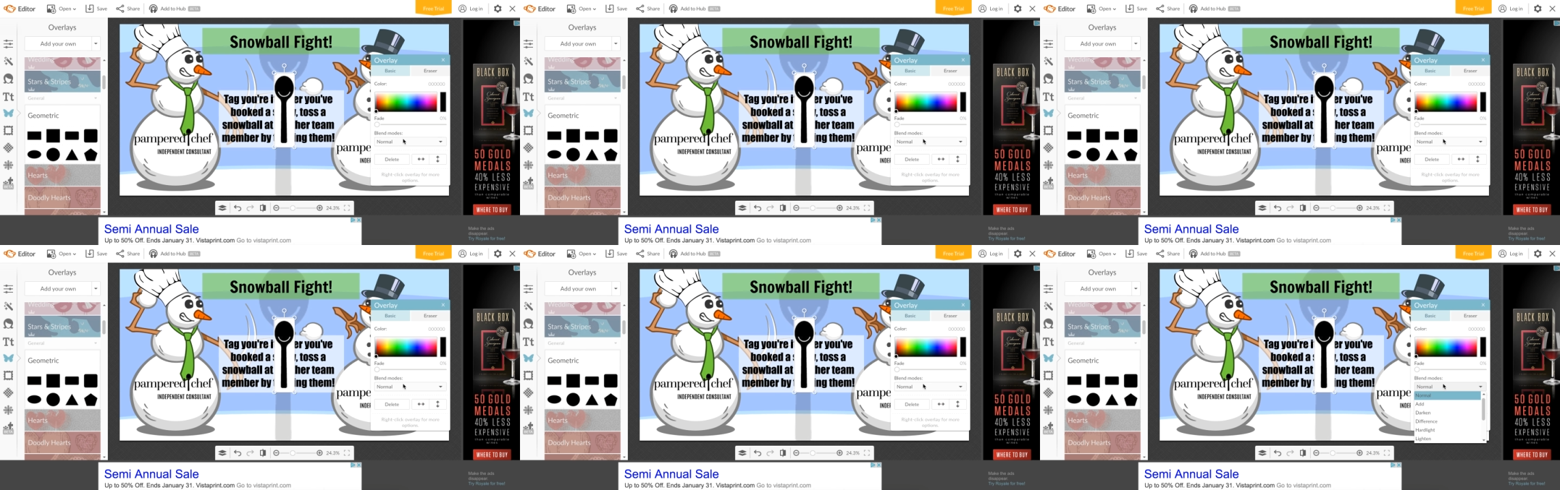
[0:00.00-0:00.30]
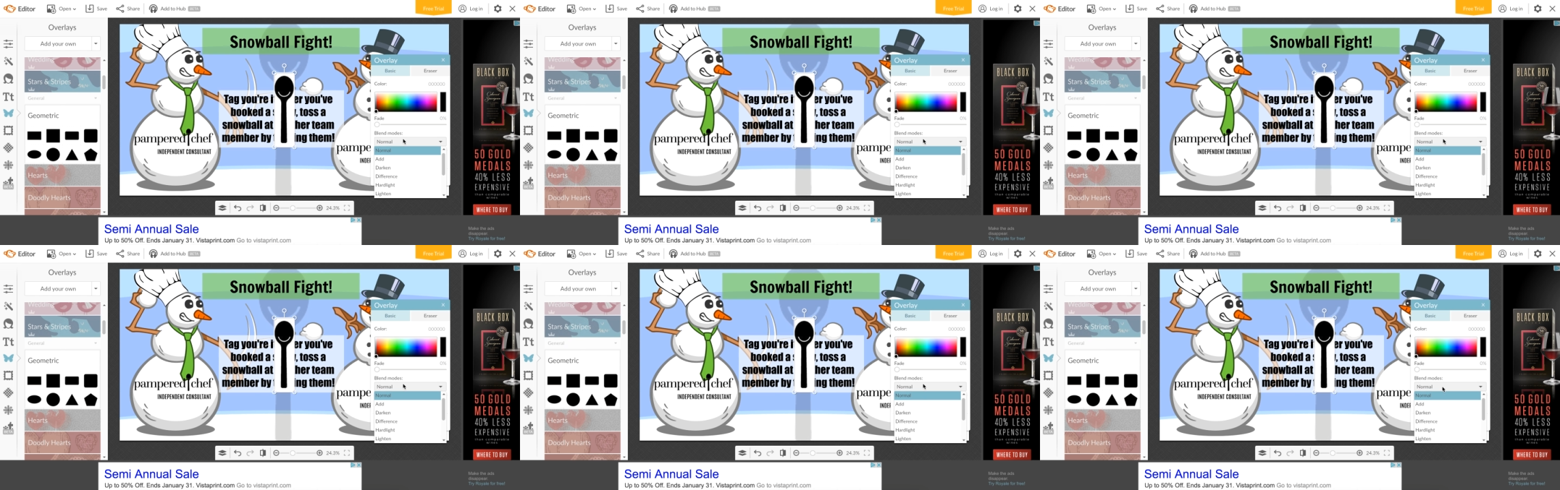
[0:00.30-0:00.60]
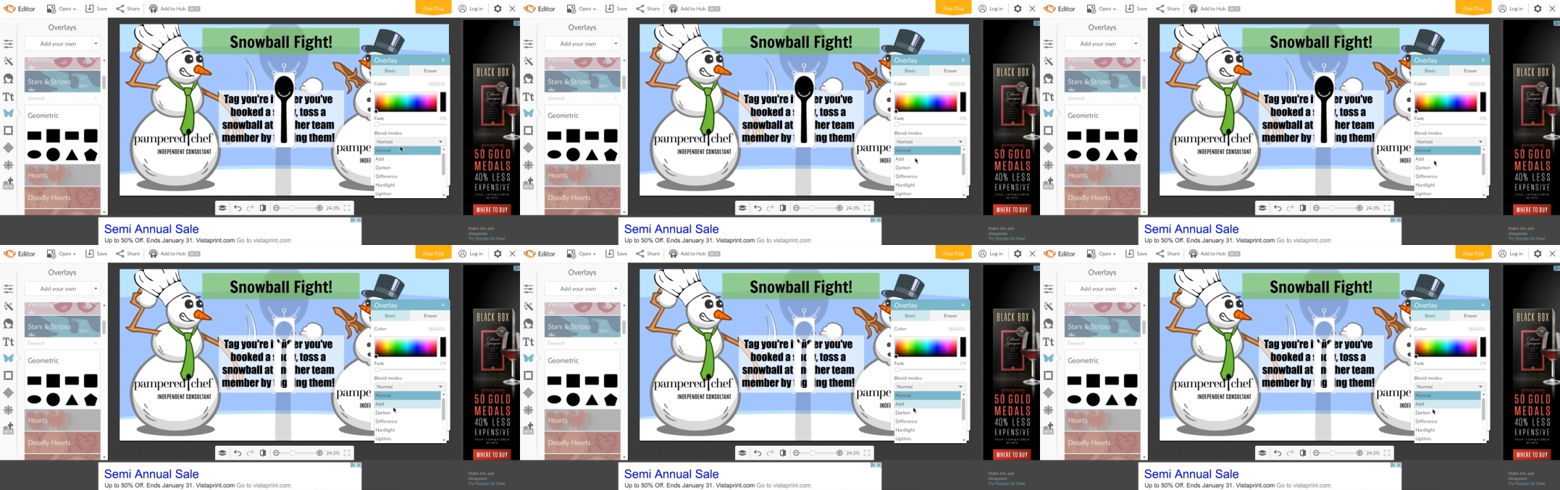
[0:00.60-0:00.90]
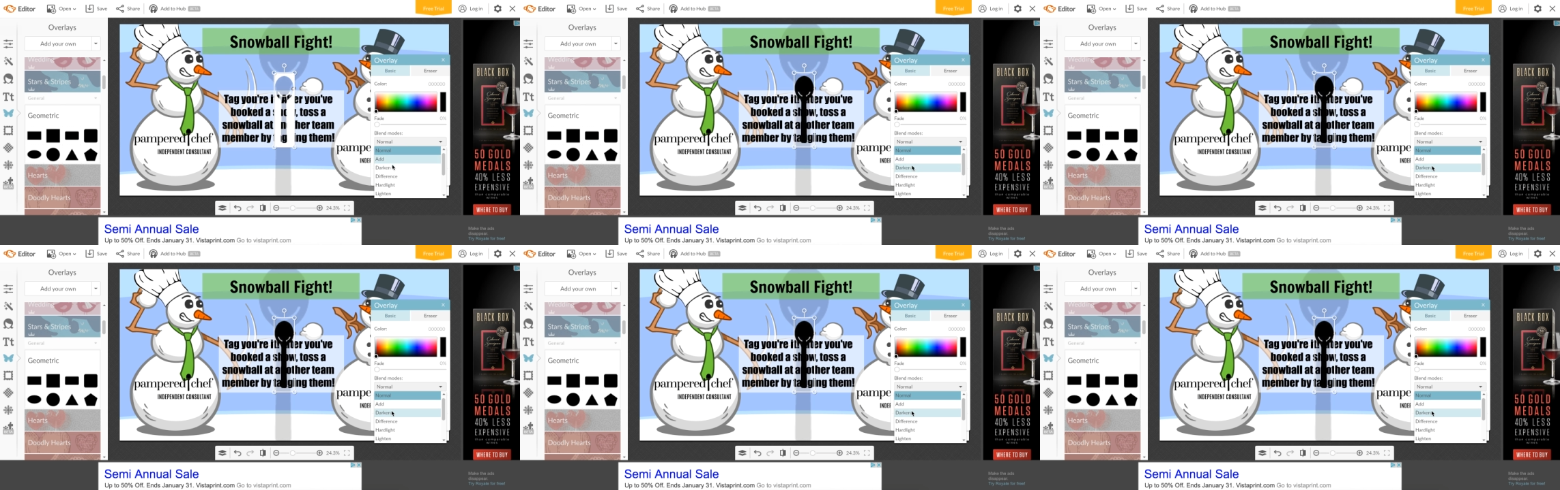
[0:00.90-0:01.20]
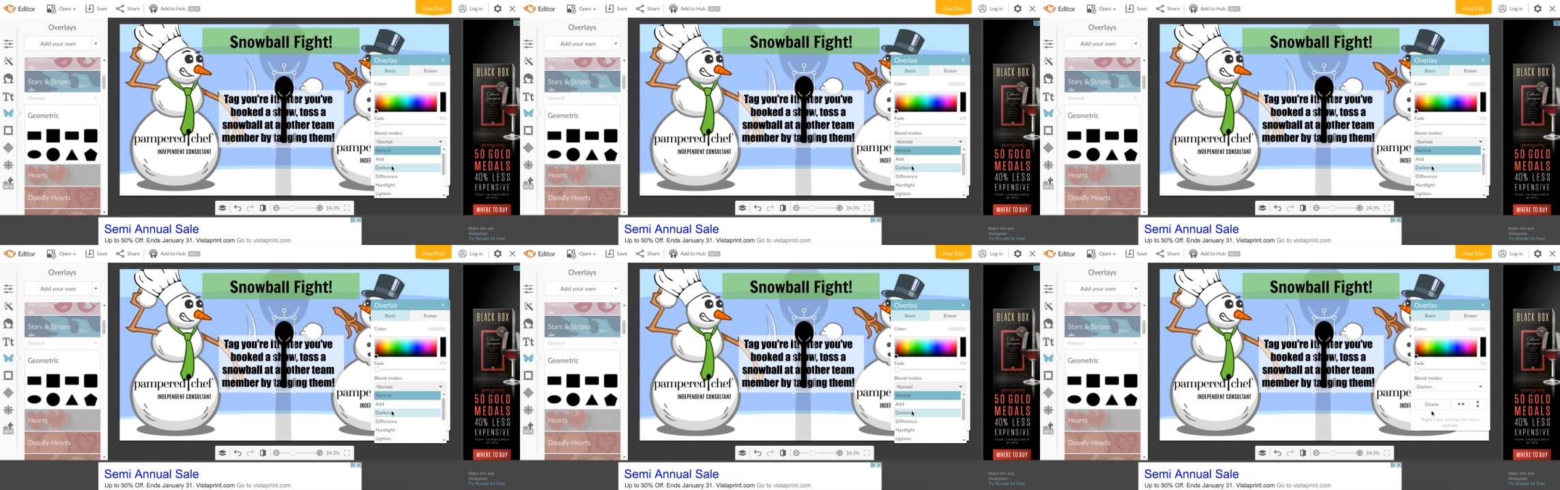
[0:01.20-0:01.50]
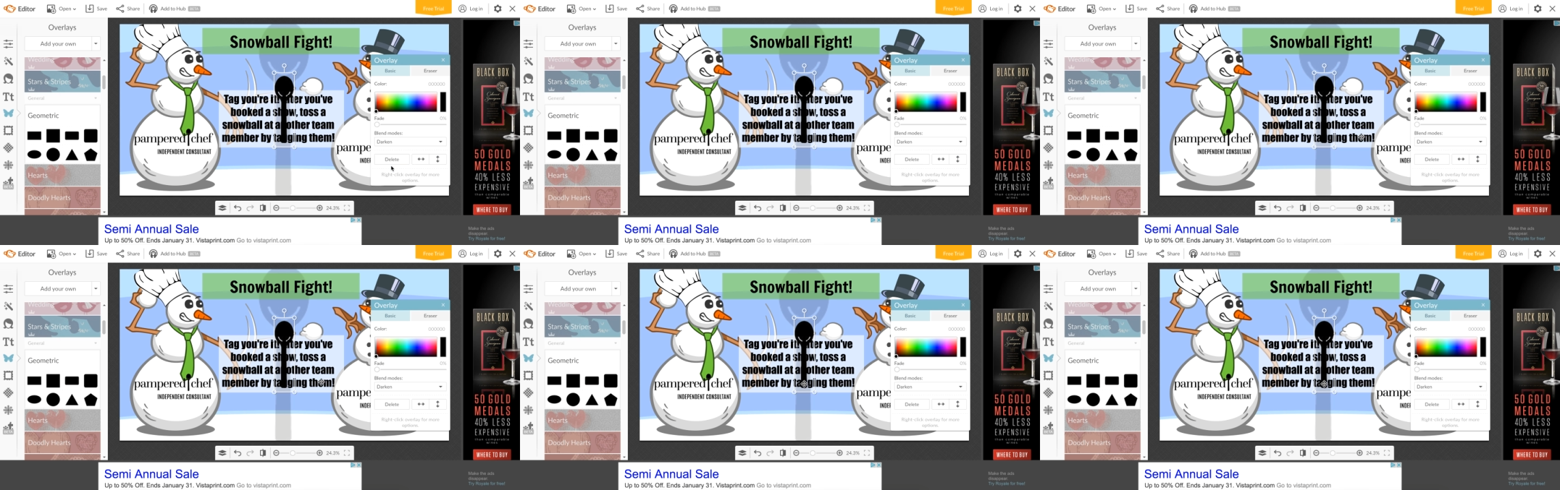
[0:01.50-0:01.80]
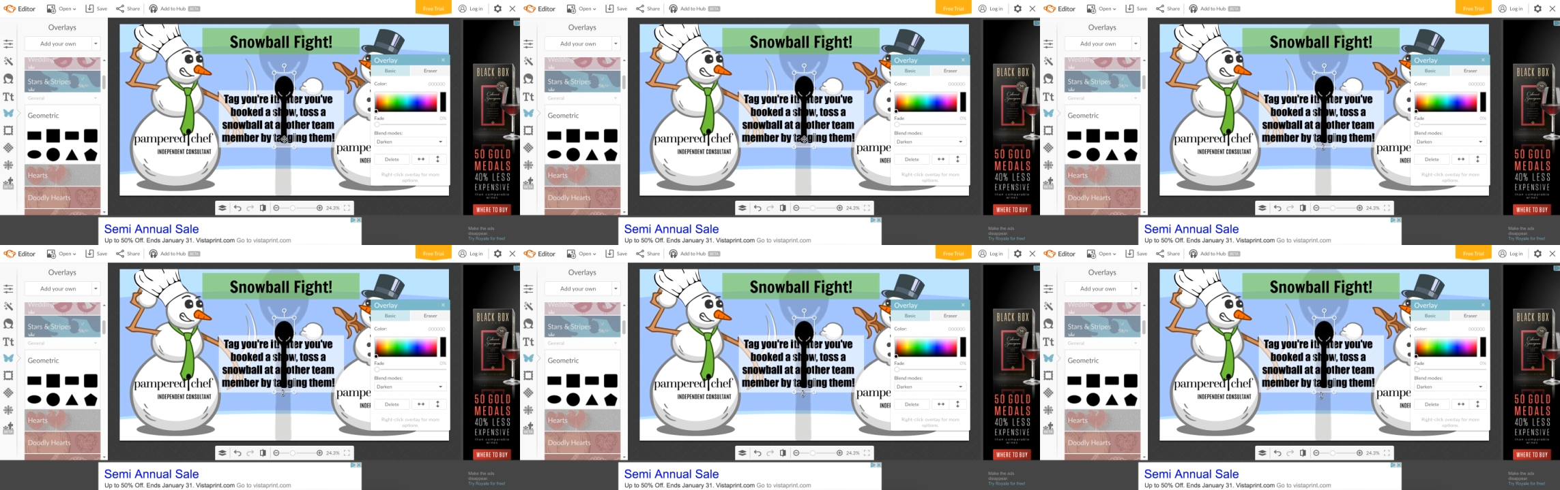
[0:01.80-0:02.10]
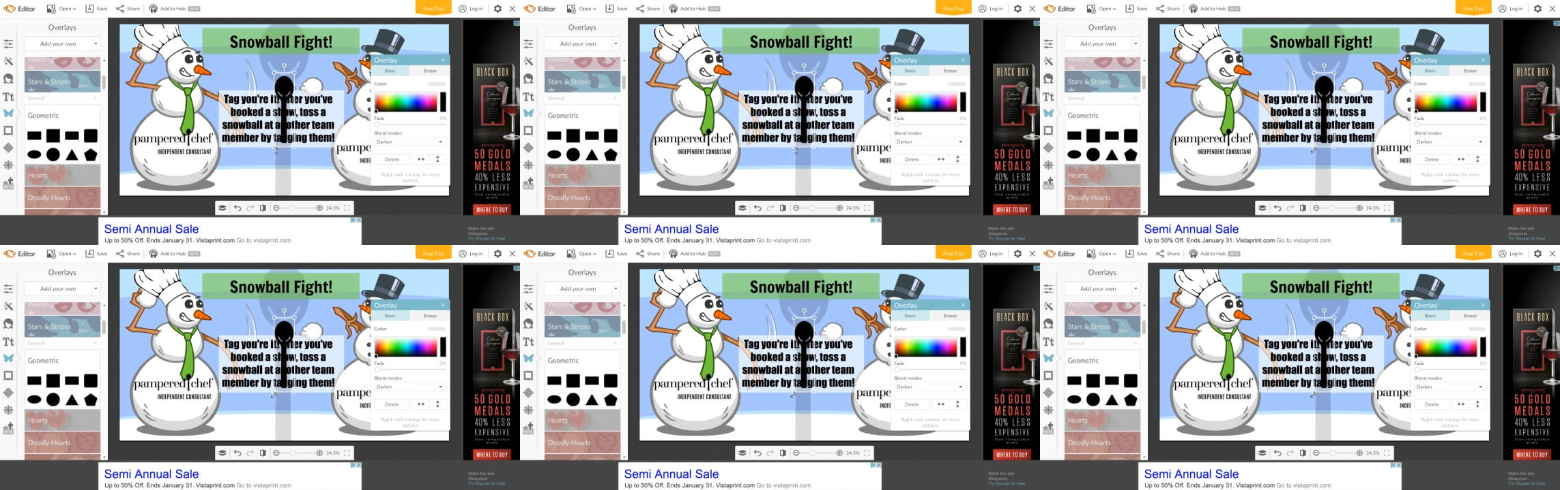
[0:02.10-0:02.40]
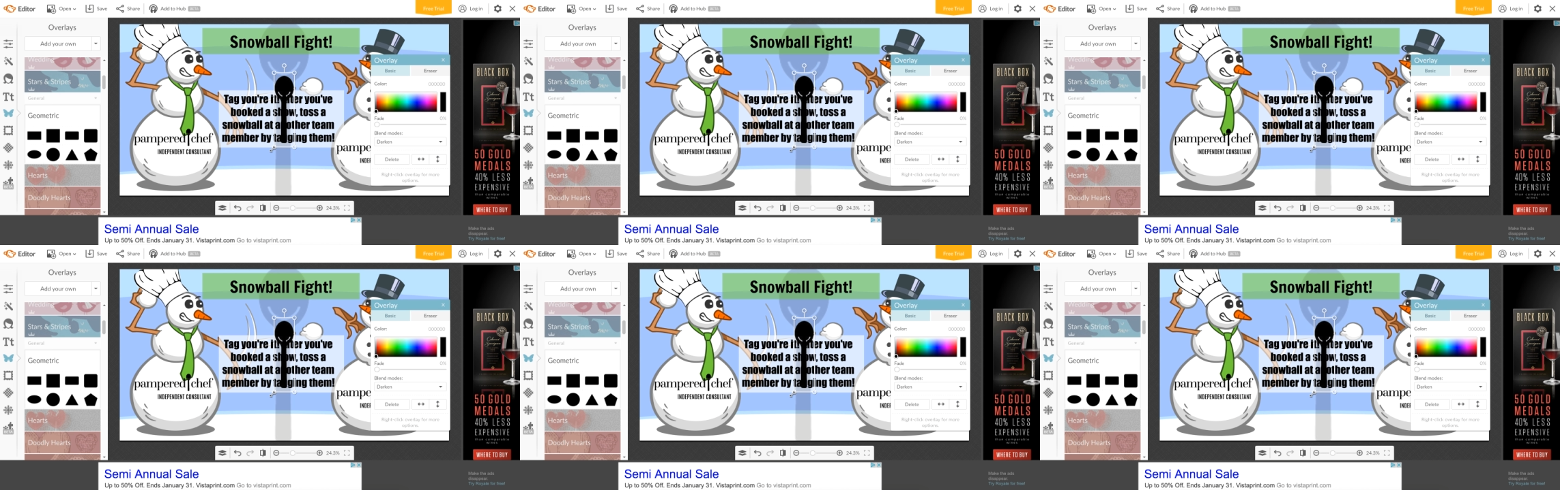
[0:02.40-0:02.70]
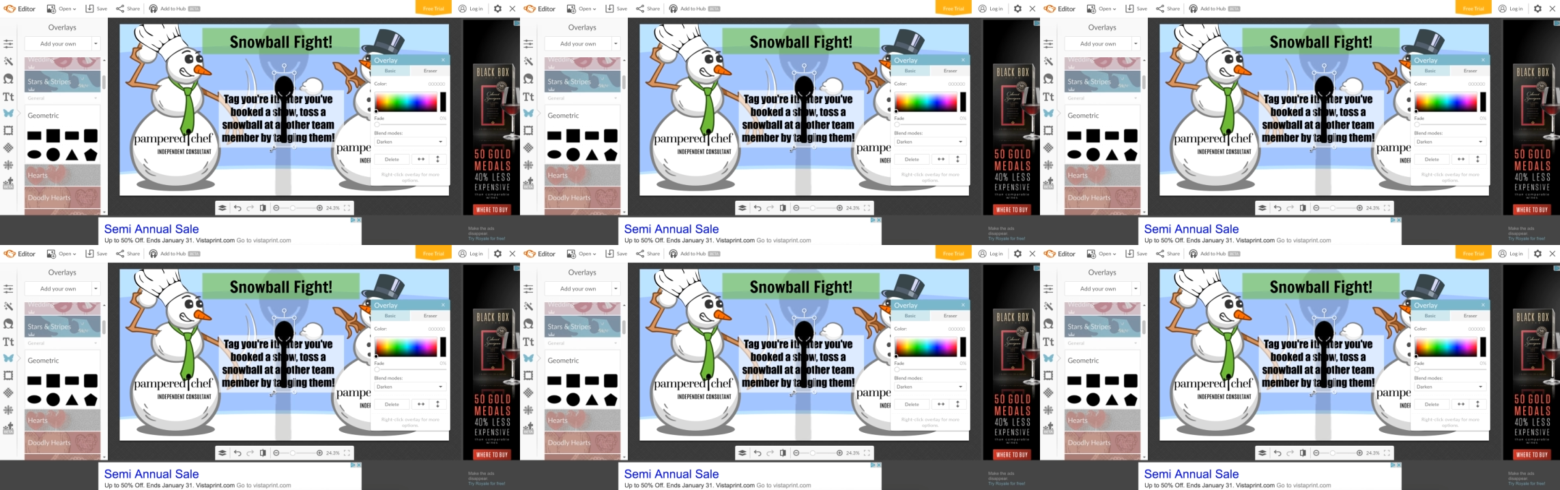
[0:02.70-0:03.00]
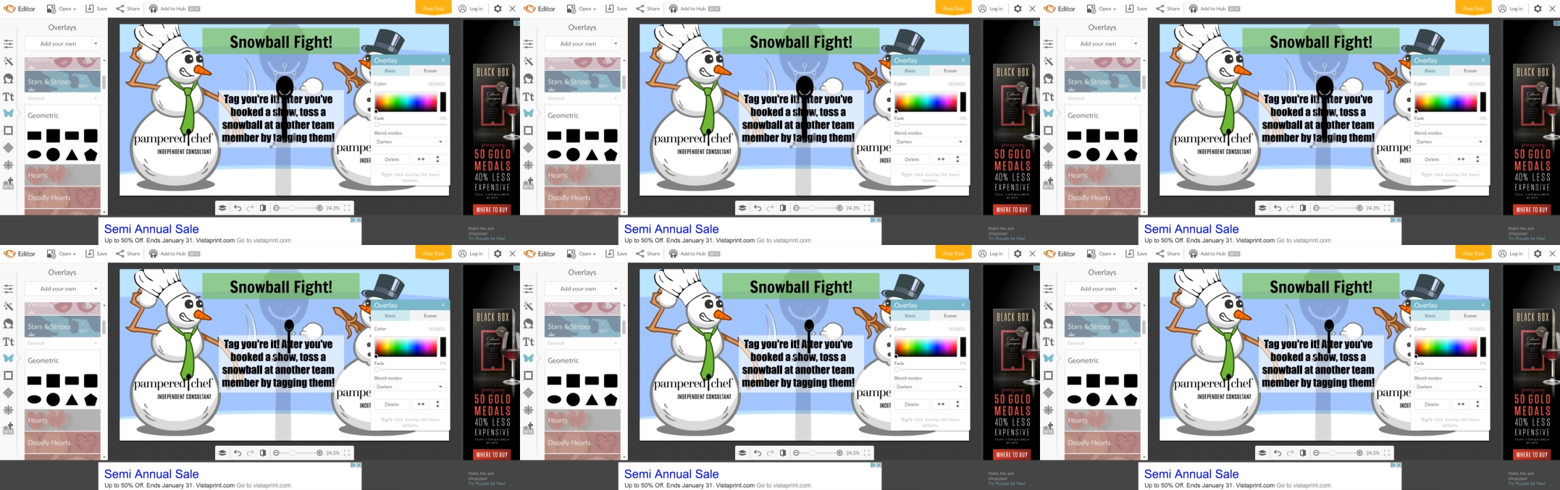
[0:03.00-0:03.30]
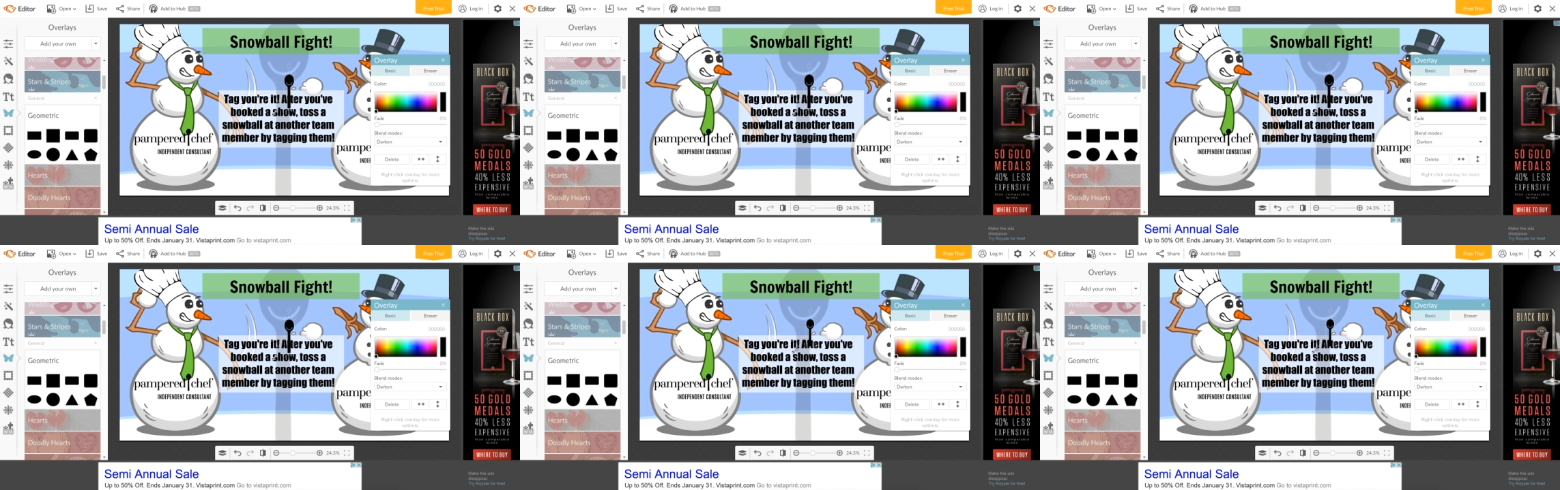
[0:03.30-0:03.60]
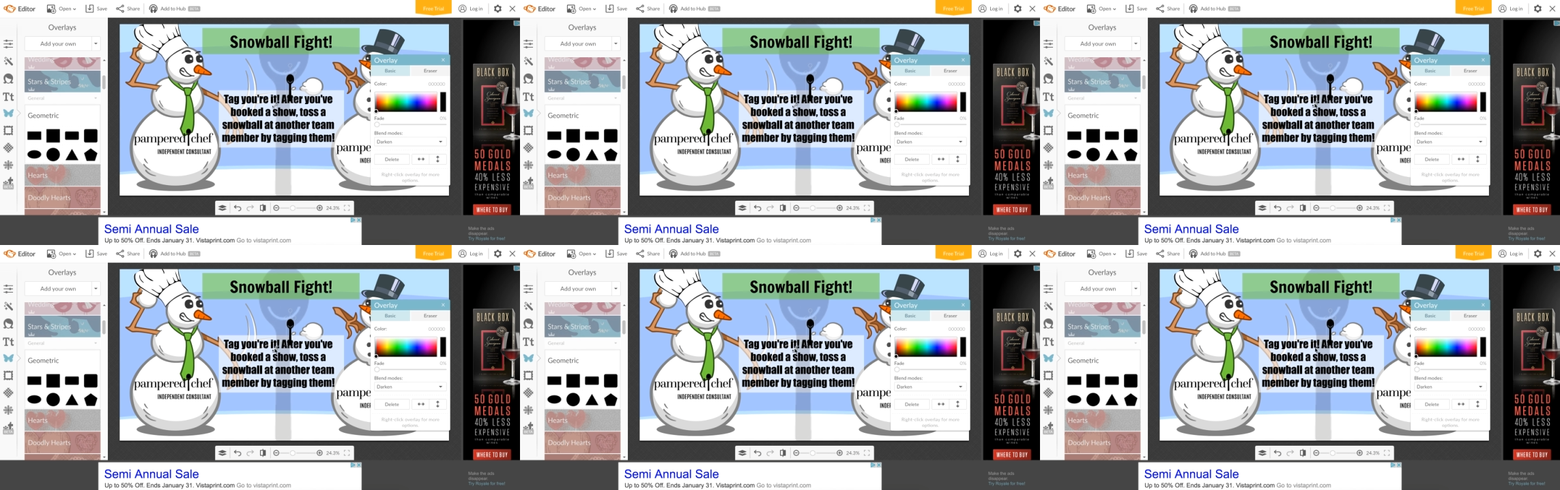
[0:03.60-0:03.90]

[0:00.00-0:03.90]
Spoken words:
No face is visible, so there are no lips to read.